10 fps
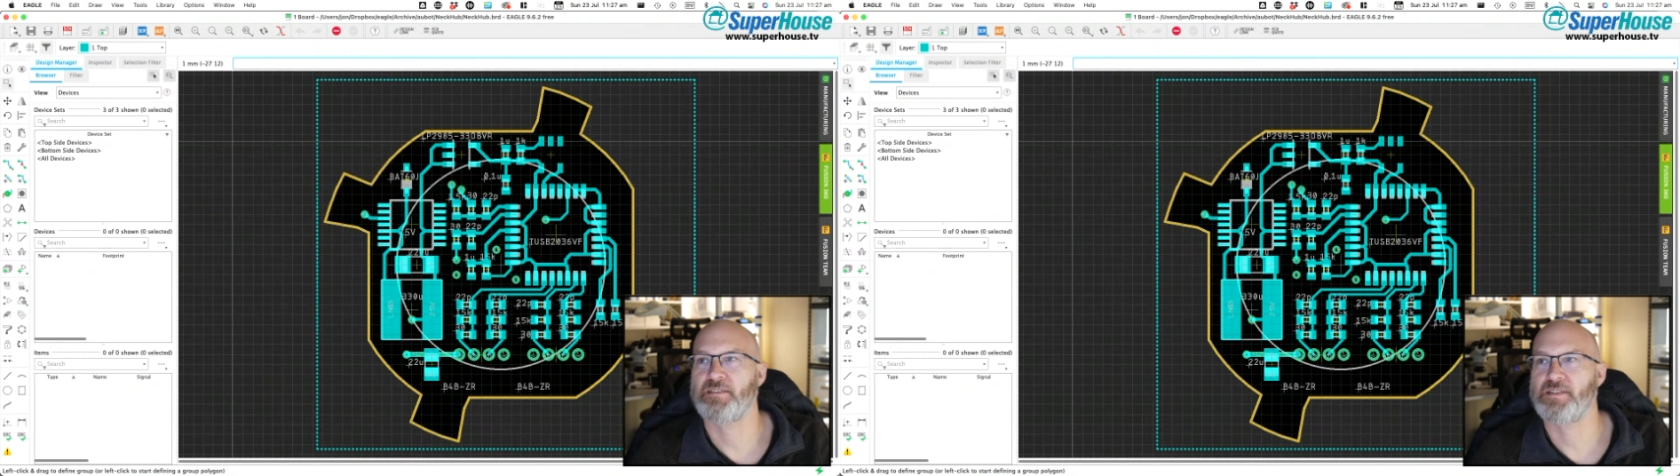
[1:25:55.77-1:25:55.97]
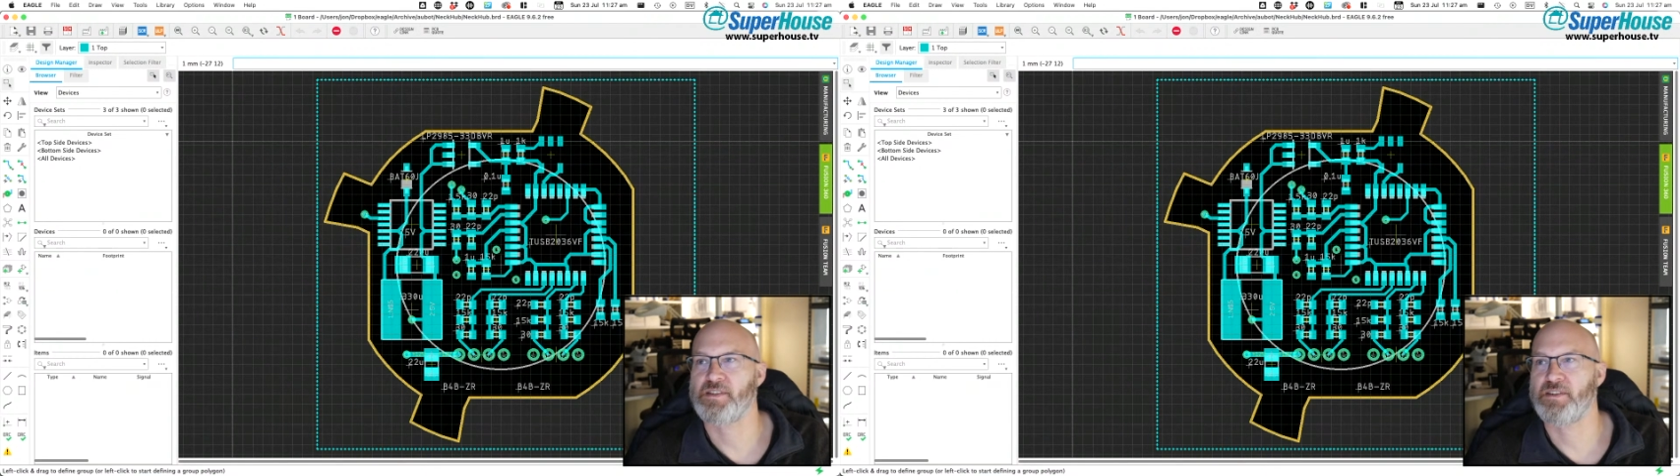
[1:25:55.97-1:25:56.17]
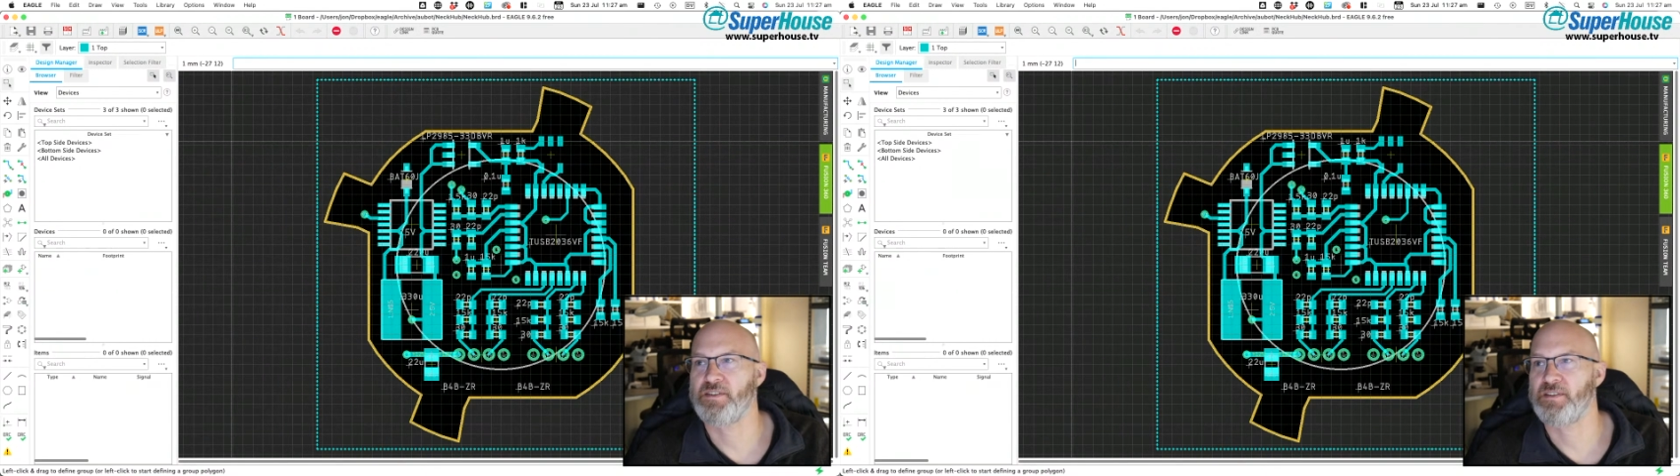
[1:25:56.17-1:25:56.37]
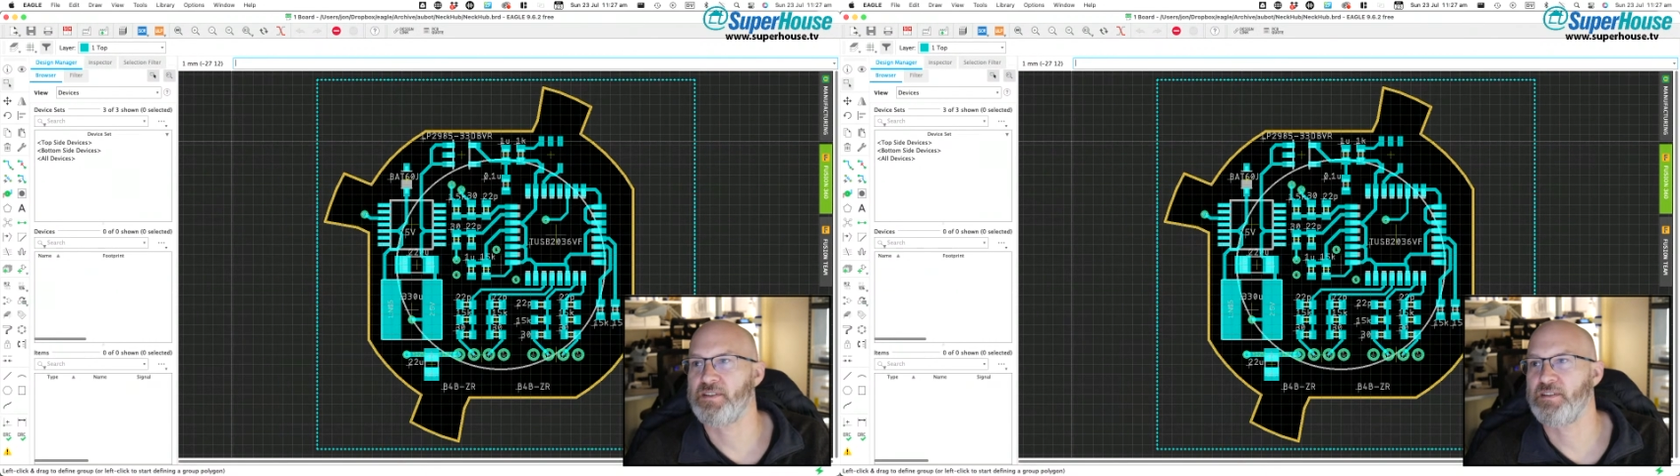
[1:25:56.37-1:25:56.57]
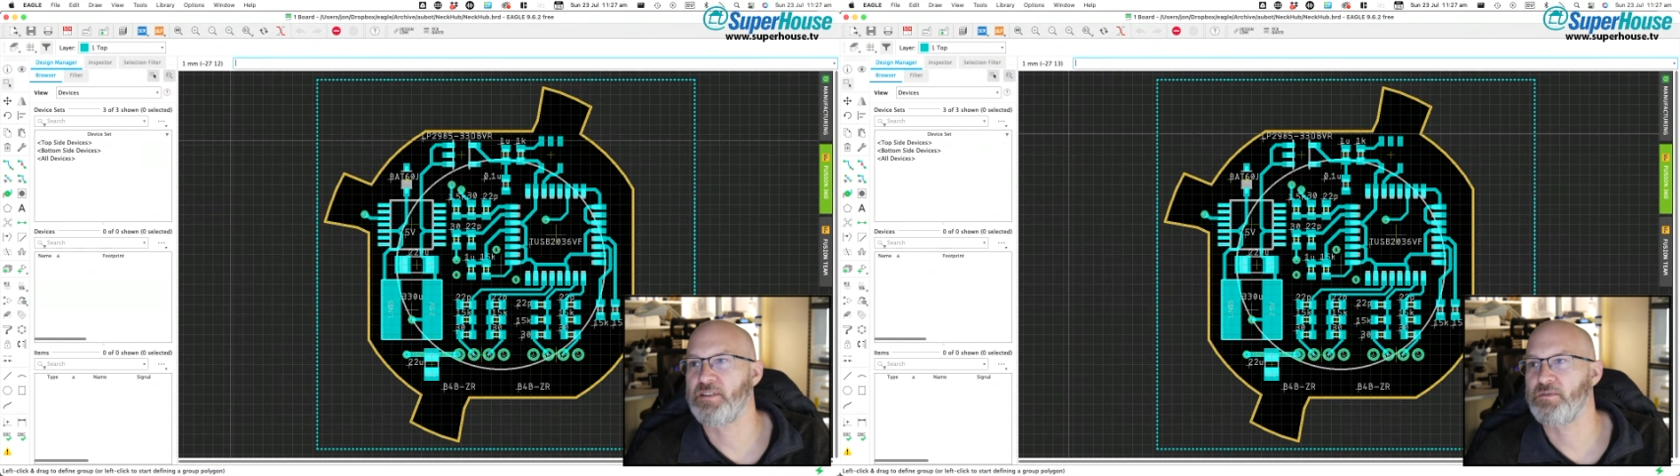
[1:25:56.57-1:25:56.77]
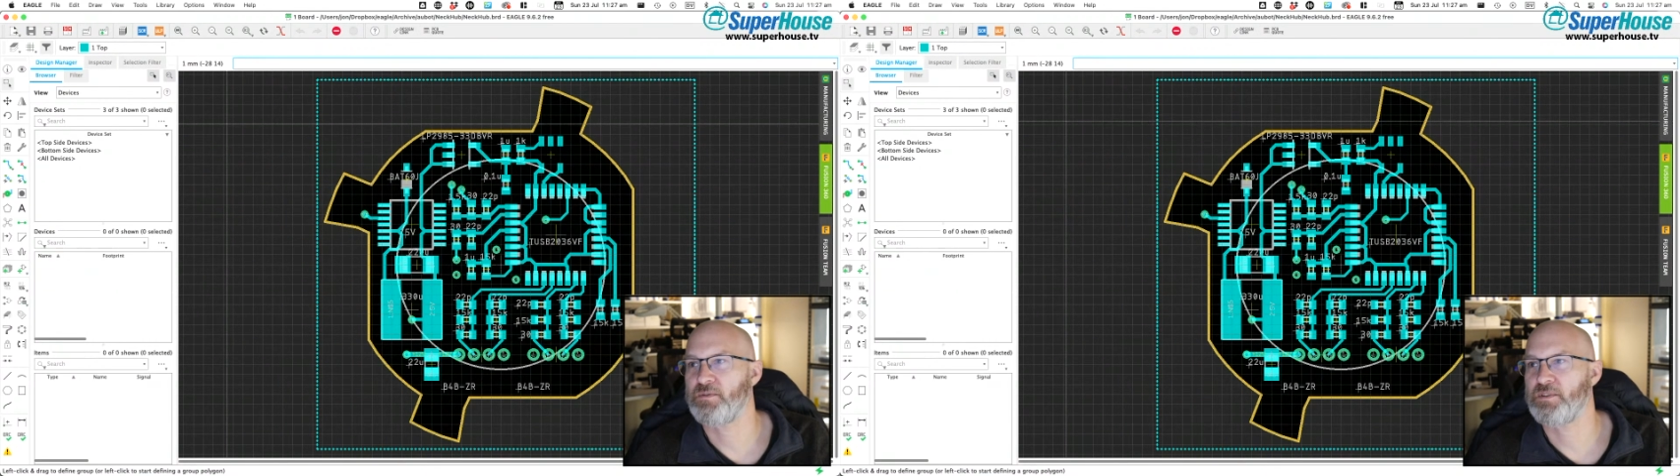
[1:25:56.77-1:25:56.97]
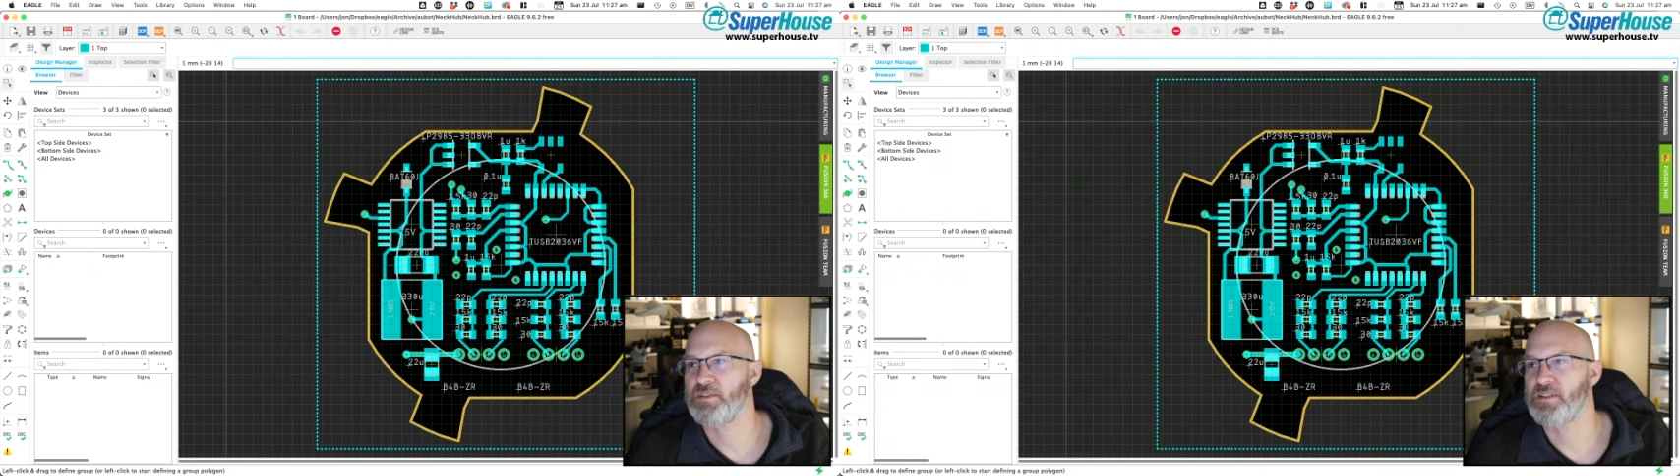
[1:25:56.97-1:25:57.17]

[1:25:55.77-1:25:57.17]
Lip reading: so that it would,